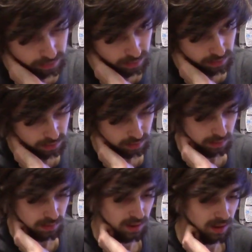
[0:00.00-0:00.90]
that hype.
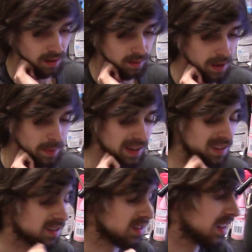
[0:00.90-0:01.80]
Just like
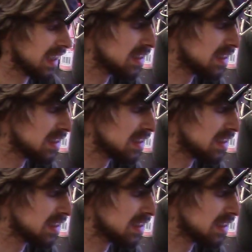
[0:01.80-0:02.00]
everything now is